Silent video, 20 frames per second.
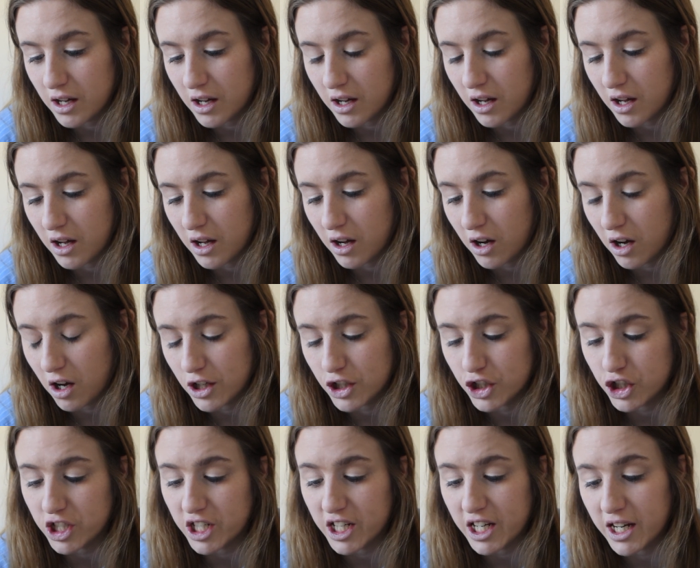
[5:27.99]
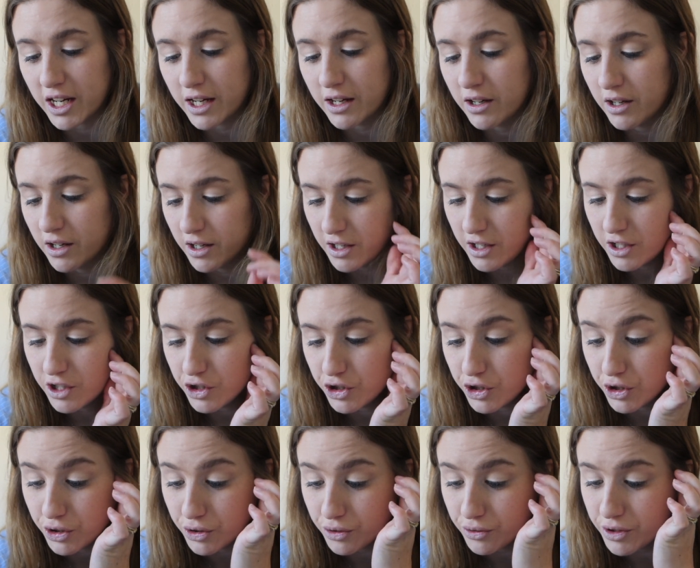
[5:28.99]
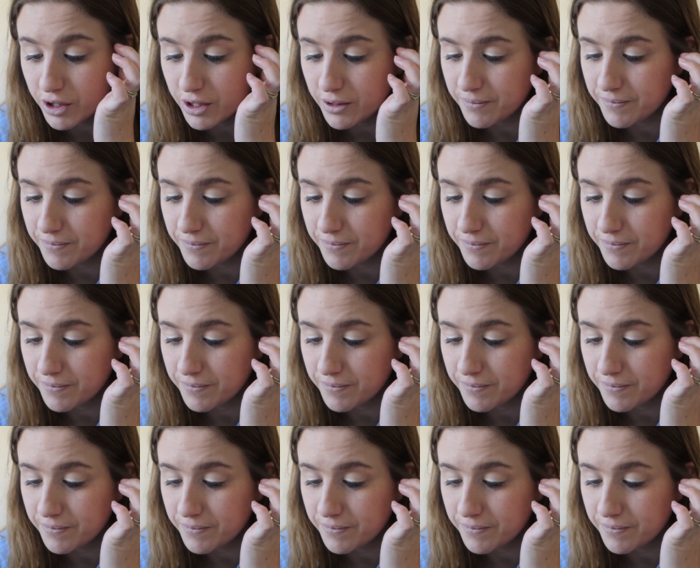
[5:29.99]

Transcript: Archie, Jude,